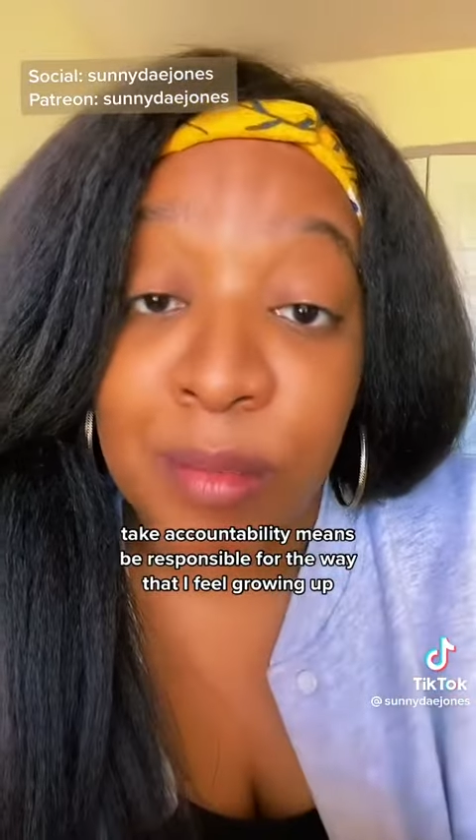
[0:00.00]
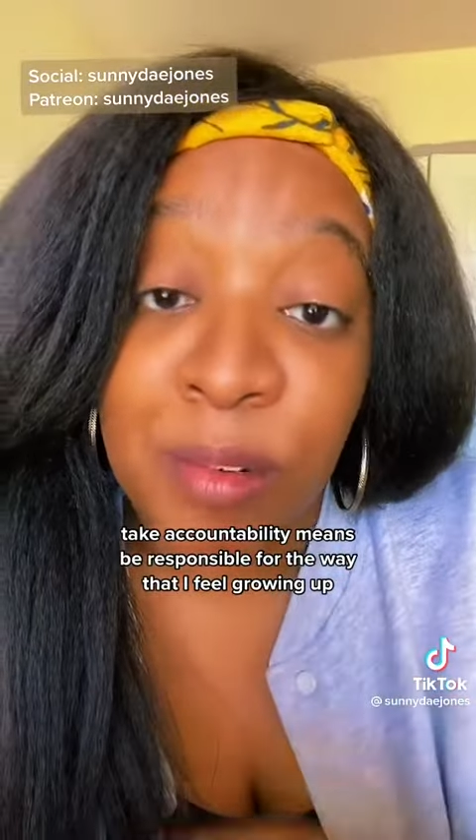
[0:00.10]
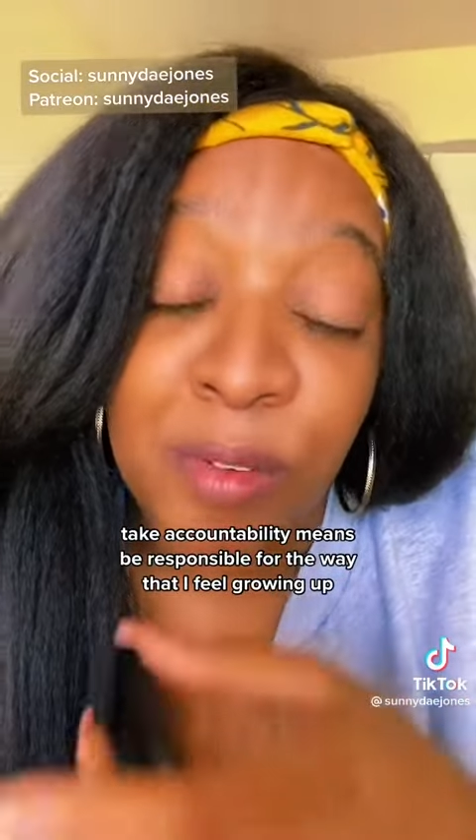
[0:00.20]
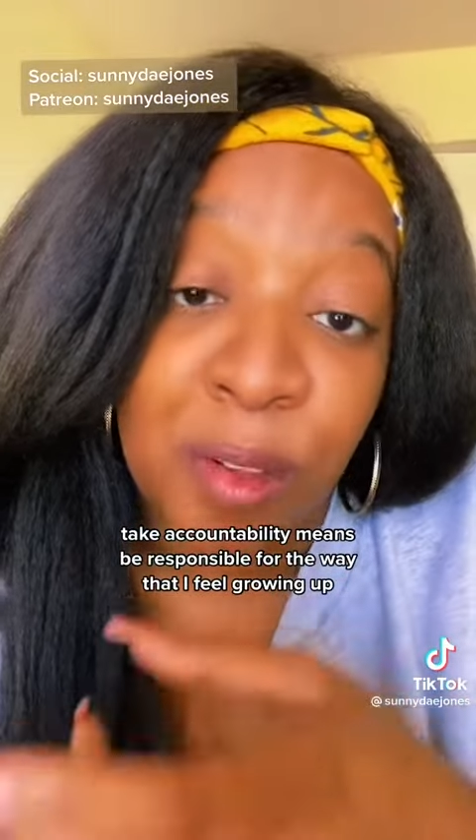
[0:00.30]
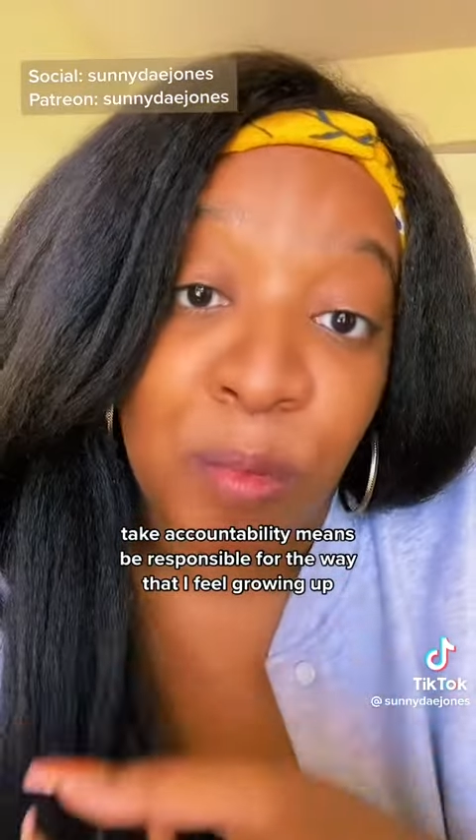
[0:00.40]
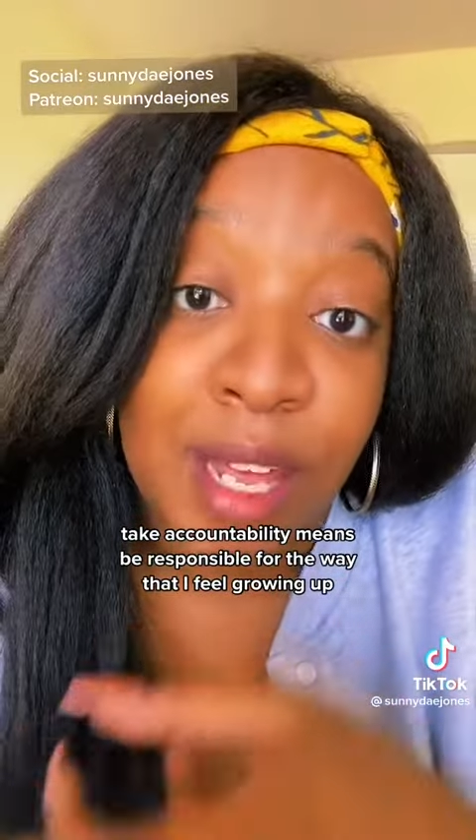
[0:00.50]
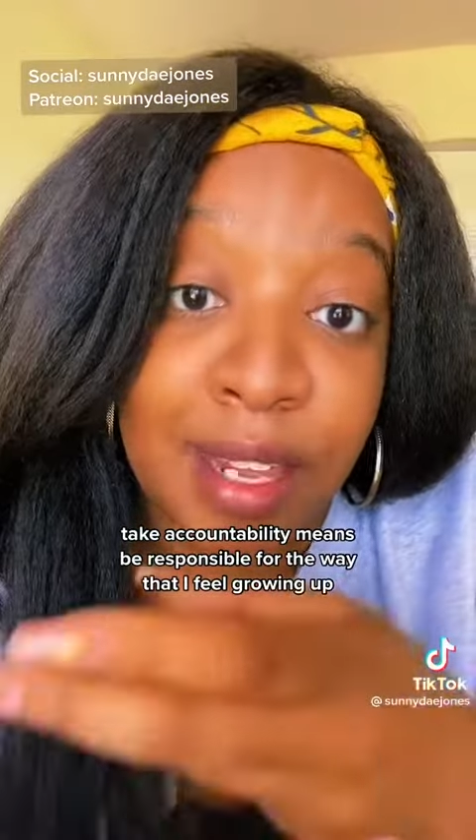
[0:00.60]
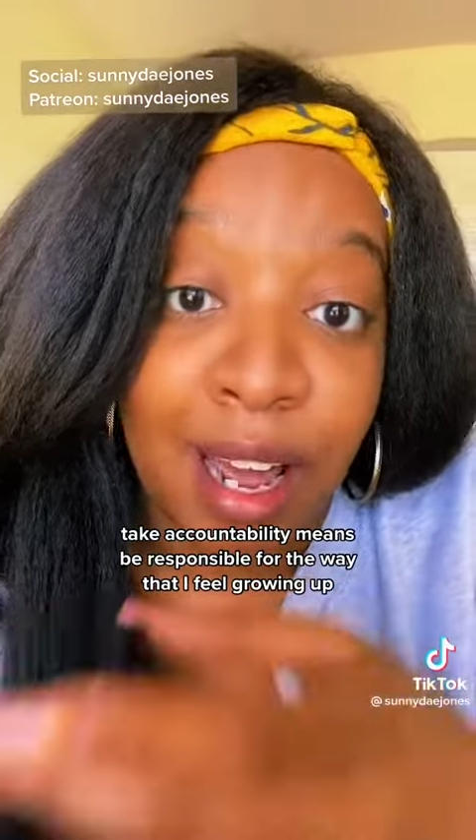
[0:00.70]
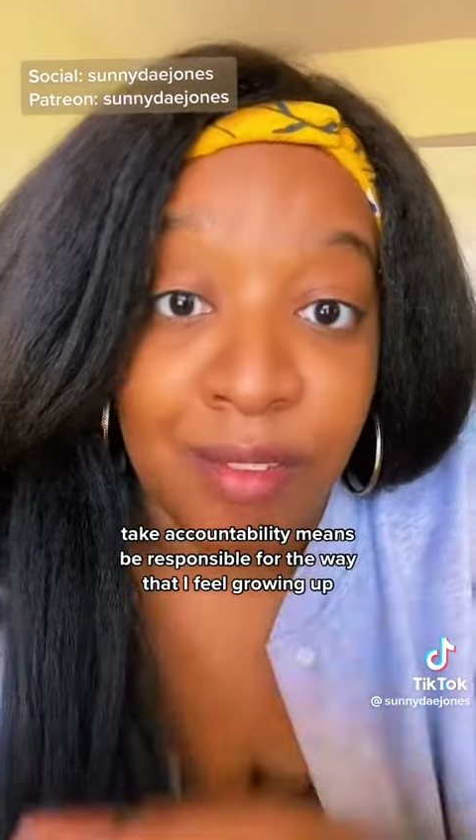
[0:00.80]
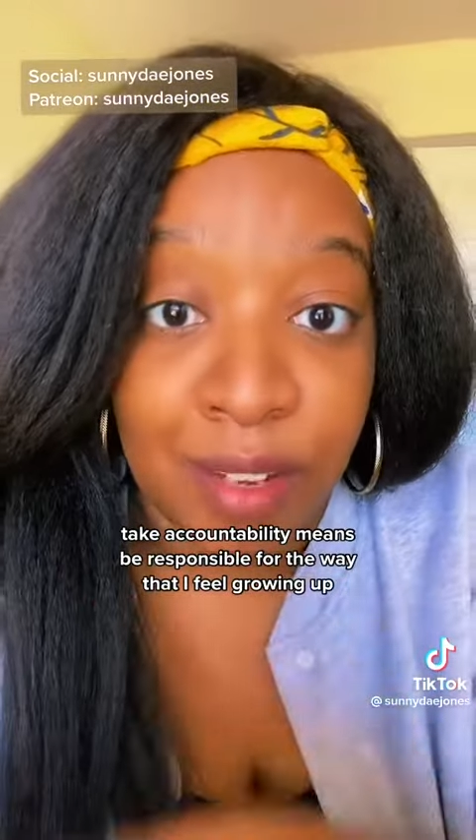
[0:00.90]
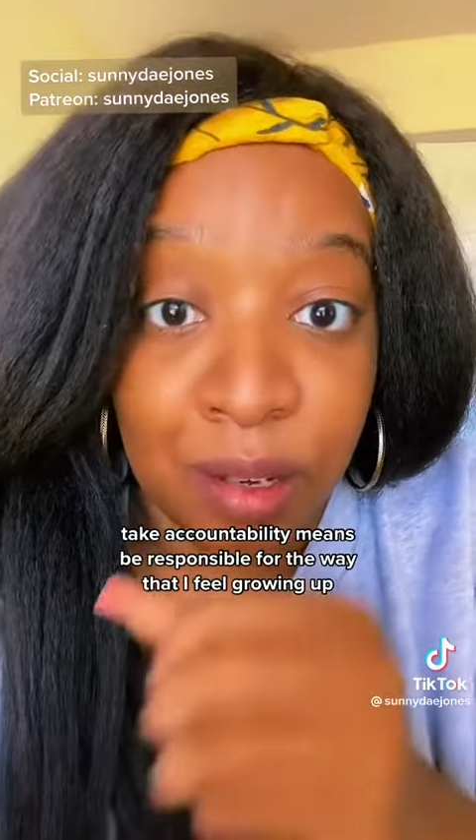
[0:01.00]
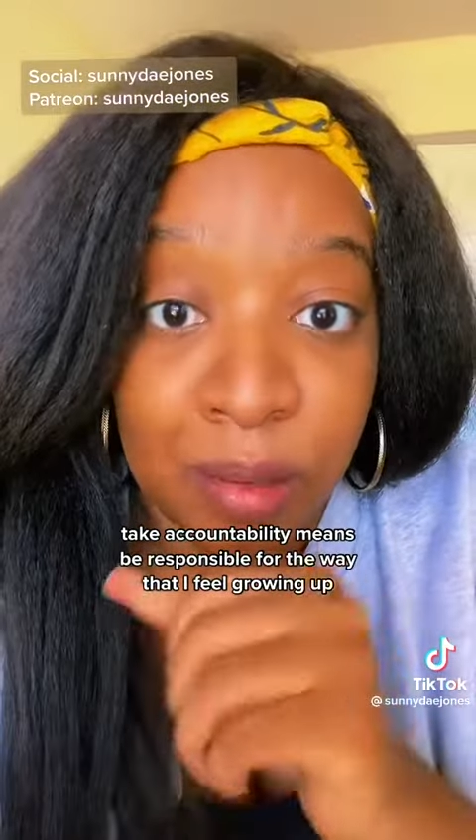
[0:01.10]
for the way that I feel.